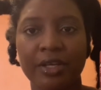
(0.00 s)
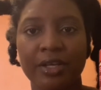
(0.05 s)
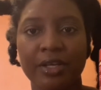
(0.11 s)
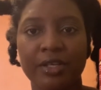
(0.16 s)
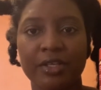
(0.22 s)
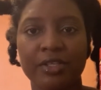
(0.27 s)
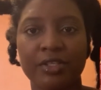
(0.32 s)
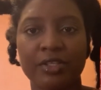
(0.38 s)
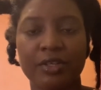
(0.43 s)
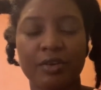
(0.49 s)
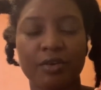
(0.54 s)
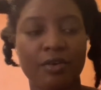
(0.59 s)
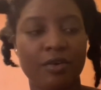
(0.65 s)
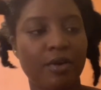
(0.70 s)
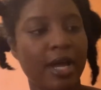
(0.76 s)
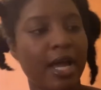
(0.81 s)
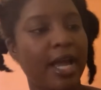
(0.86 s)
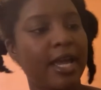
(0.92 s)

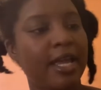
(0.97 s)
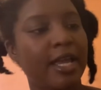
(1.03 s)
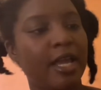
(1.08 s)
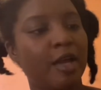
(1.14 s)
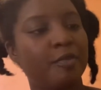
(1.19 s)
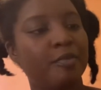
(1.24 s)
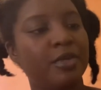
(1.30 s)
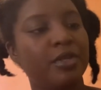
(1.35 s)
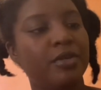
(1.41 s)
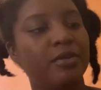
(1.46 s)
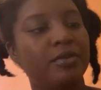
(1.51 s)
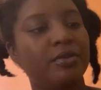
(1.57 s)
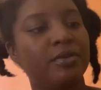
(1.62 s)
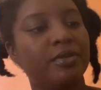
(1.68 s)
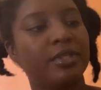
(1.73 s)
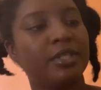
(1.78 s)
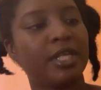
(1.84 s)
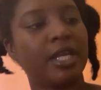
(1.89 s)
so I am
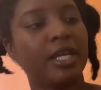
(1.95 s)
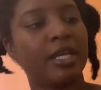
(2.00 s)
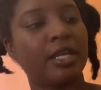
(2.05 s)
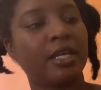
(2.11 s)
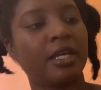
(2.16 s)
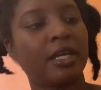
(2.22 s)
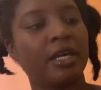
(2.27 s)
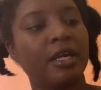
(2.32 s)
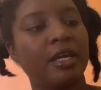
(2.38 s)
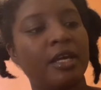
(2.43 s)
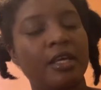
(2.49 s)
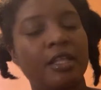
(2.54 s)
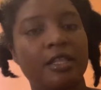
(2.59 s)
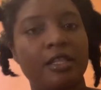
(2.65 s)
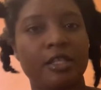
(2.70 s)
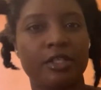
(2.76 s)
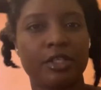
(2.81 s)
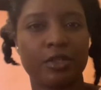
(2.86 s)
using
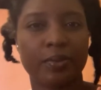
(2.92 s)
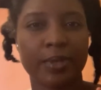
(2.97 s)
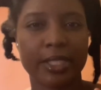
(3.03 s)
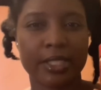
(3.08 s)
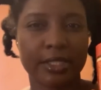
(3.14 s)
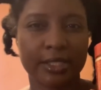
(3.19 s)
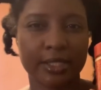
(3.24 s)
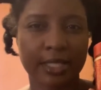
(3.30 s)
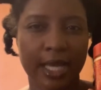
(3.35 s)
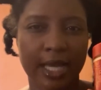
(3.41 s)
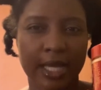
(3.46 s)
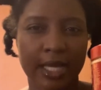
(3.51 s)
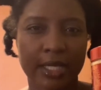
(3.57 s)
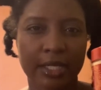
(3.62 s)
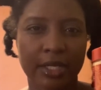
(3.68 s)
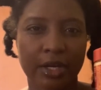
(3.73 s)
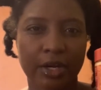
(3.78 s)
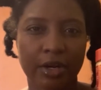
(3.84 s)
the twist
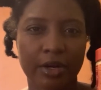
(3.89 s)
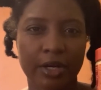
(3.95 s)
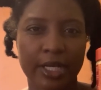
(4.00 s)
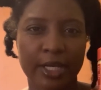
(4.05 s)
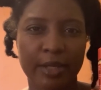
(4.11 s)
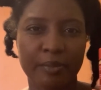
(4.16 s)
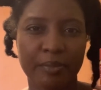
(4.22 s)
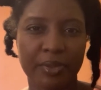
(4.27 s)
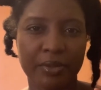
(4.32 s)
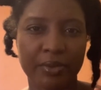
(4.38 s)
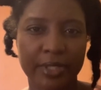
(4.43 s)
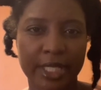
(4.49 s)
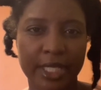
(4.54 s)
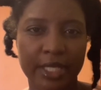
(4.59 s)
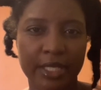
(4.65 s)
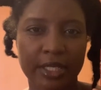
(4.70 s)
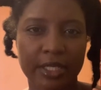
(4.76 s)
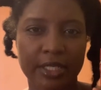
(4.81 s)
and curling
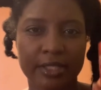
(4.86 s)
pudding.